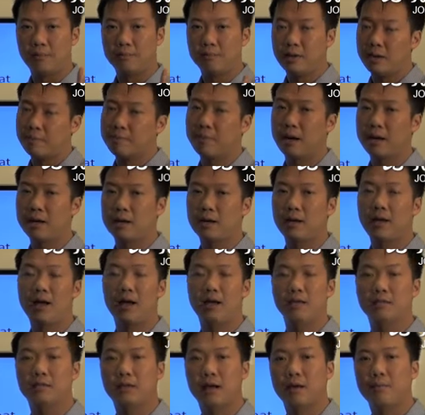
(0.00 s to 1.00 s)
In my
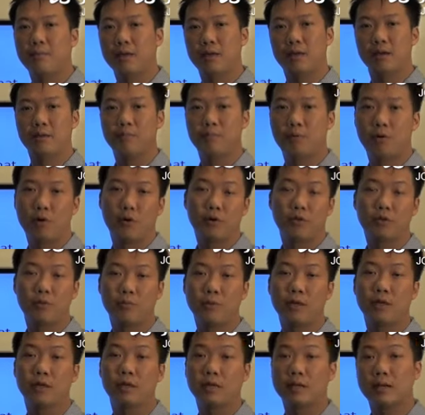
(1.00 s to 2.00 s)
class, I make it a point to
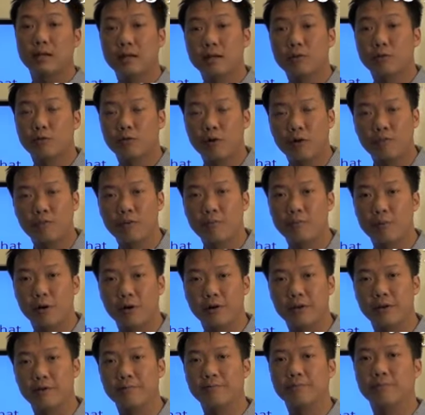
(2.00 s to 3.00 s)
make it clear to
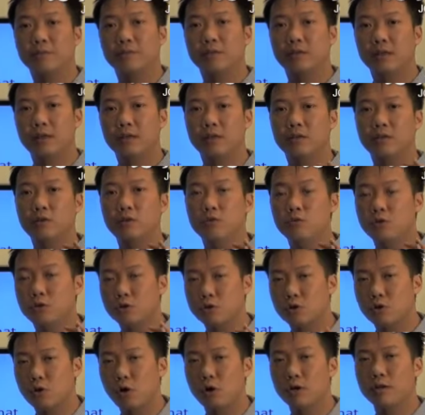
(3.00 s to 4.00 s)
everybody, you
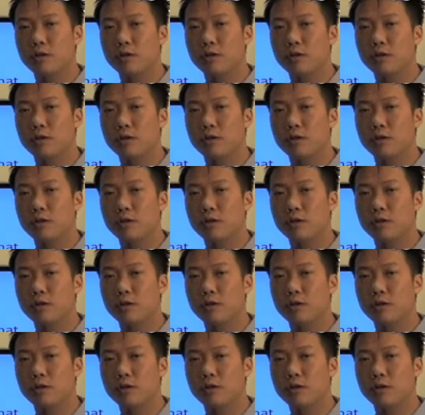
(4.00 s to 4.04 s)
should call